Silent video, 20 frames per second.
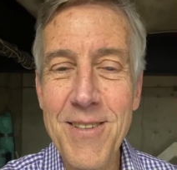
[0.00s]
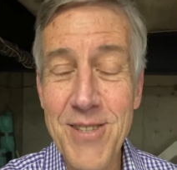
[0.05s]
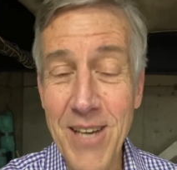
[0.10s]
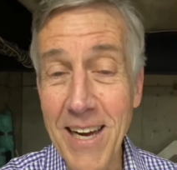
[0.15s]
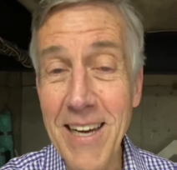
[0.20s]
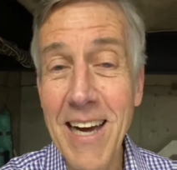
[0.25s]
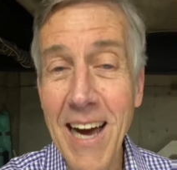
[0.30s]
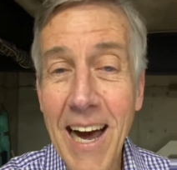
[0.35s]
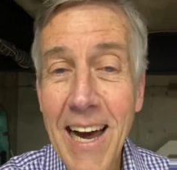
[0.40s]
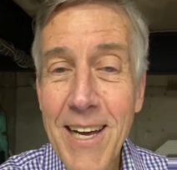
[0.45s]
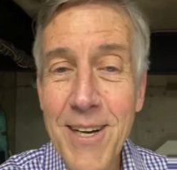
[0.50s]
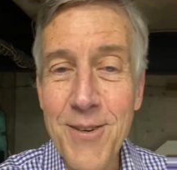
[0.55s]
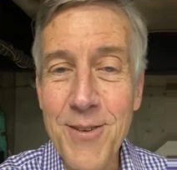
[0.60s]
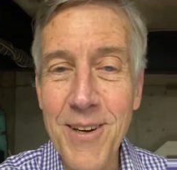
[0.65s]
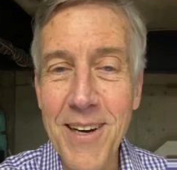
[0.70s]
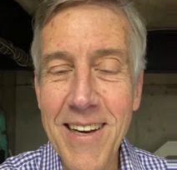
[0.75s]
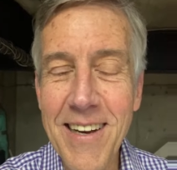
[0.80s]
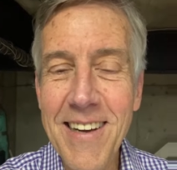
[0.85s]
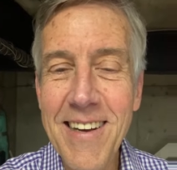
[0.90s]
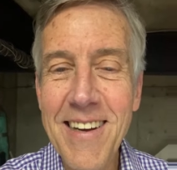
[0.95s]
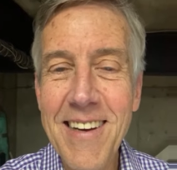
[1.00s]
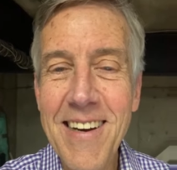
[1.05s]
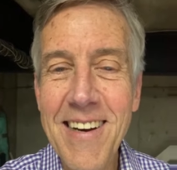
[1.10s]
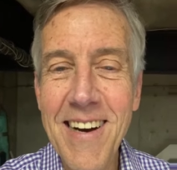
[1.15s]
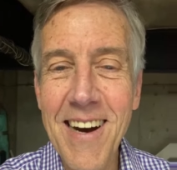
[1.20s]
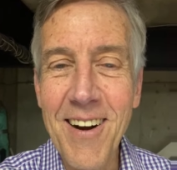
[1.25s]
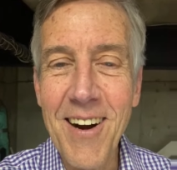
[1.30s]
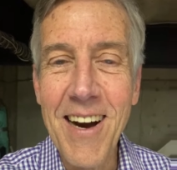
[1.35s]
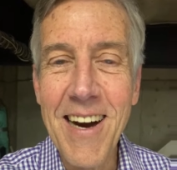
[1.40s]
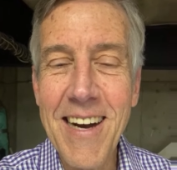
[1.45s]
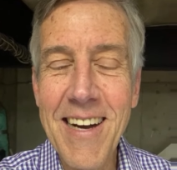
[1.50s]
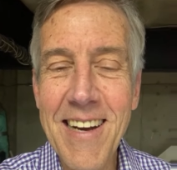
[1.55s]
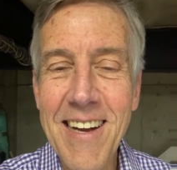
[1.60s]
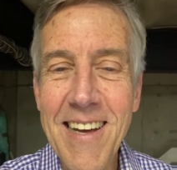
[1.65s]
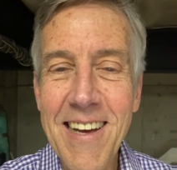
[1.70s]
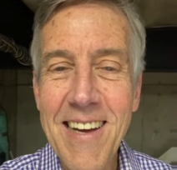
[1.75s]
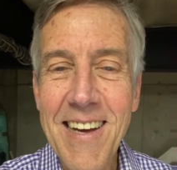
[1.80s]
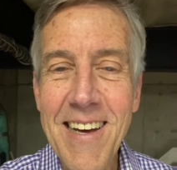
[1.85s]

psychiatry all right?